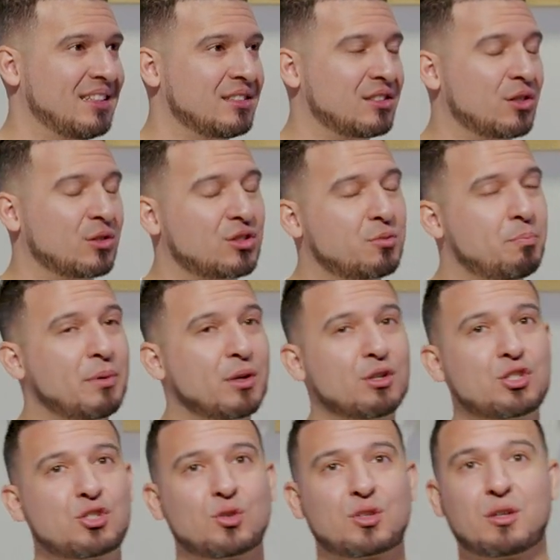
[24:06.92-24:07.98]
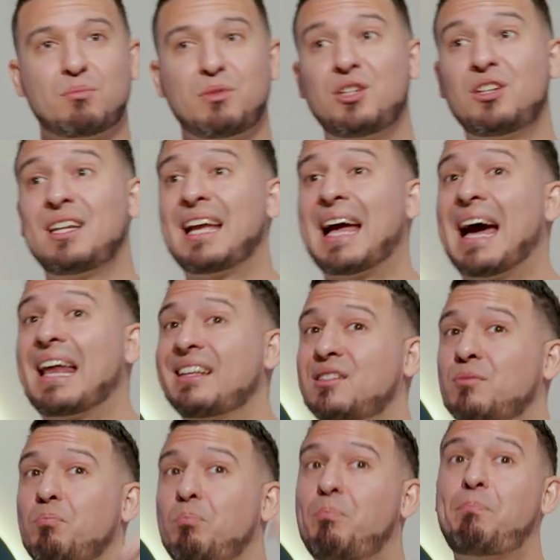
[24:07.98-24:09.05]
So spiritual community at
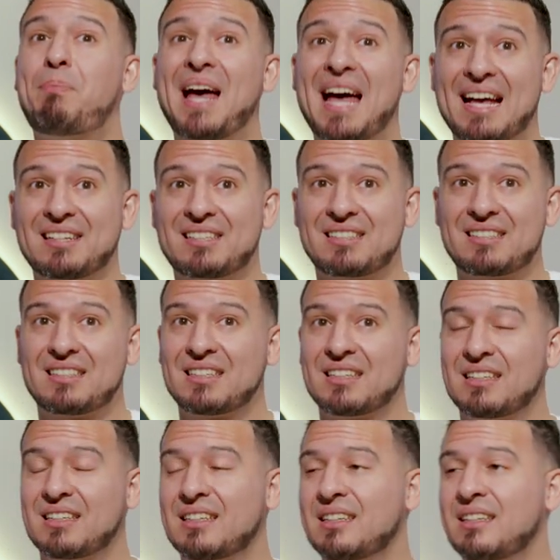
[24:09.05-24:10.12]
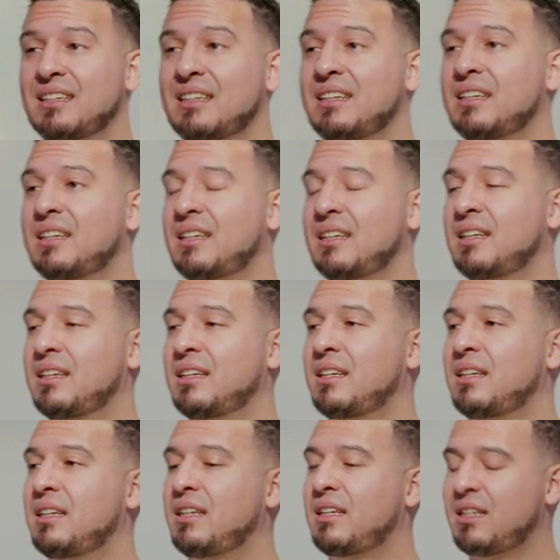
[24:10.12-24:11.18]
its best
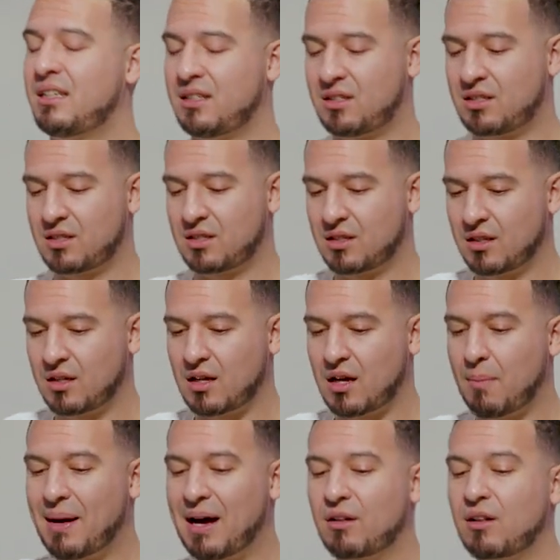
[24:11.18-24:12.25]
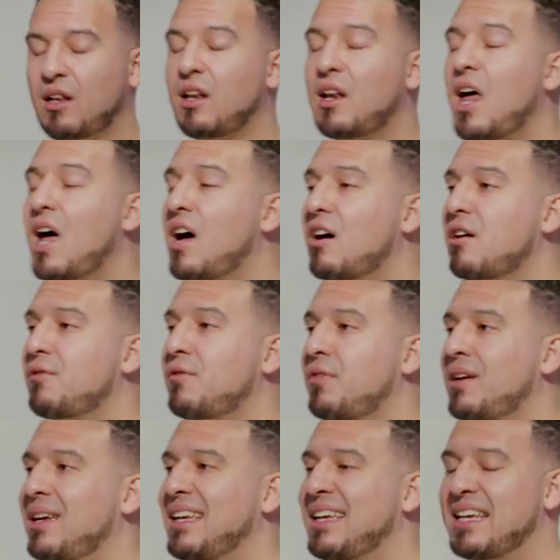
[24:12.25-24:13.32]
is about
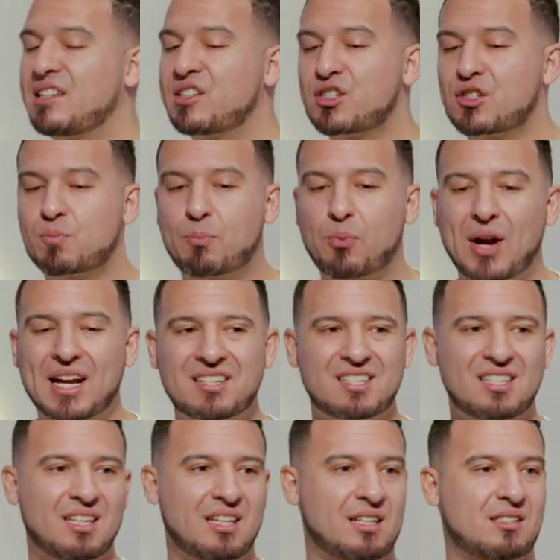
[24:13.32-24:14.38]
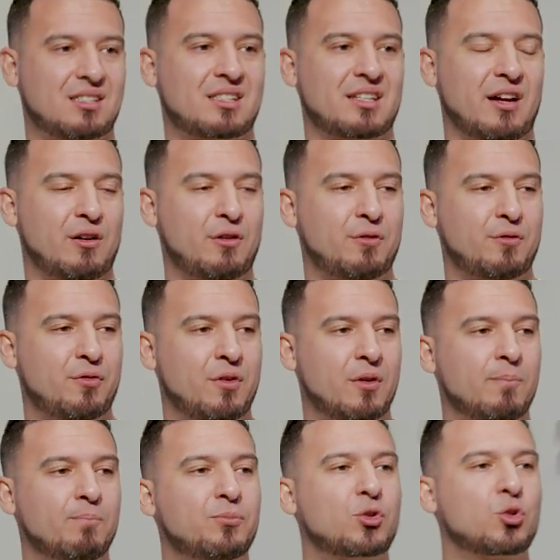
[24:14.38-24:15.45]
love expressing itself
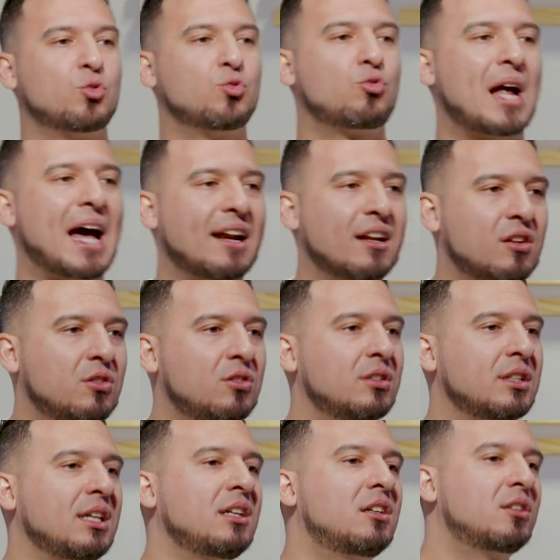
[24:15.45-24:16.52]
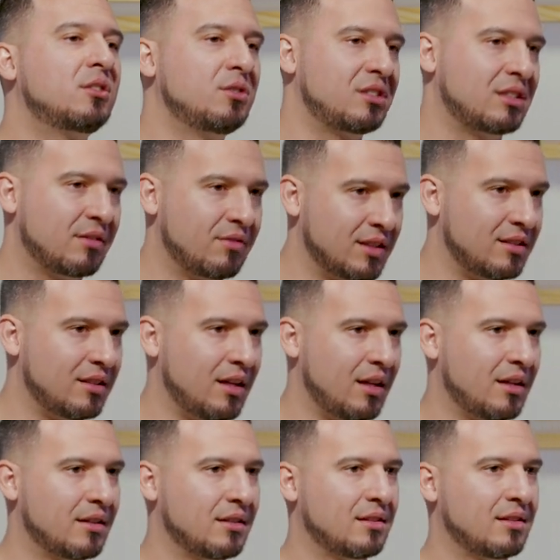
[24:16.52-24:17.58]
through radical inclusivity.